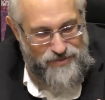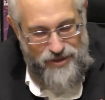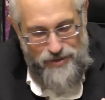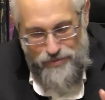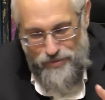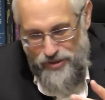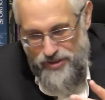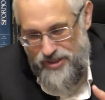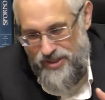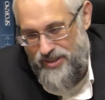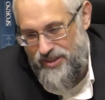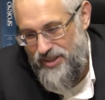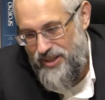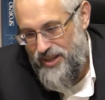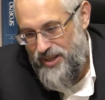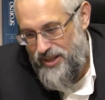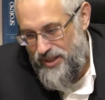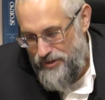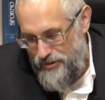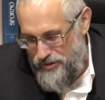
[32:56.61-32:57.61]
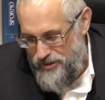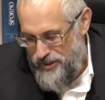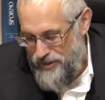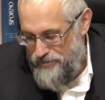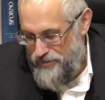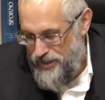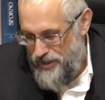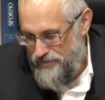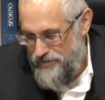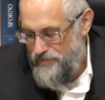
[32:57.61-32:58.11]
When a person looks at
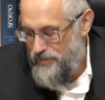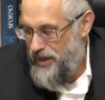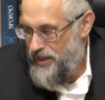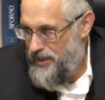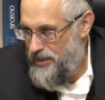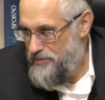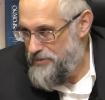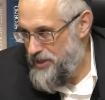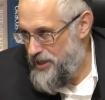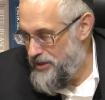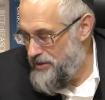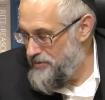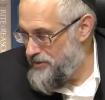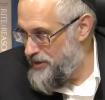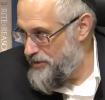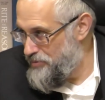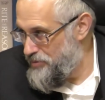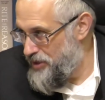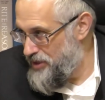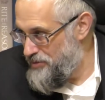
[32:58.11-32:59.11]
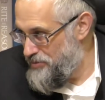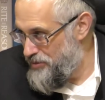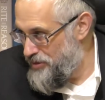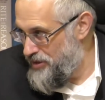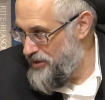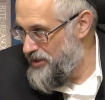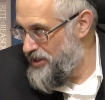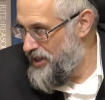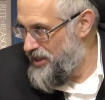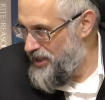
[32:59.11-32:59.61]
himself, he might consider himself
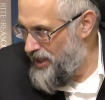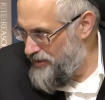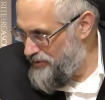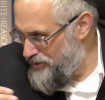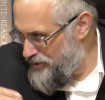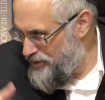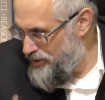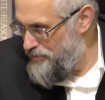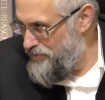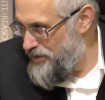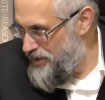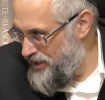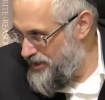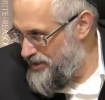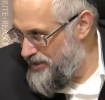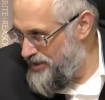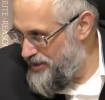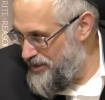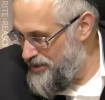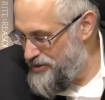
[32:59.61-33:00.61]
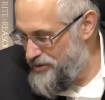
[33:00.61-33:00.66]
praiseworthy. You have to go beneath the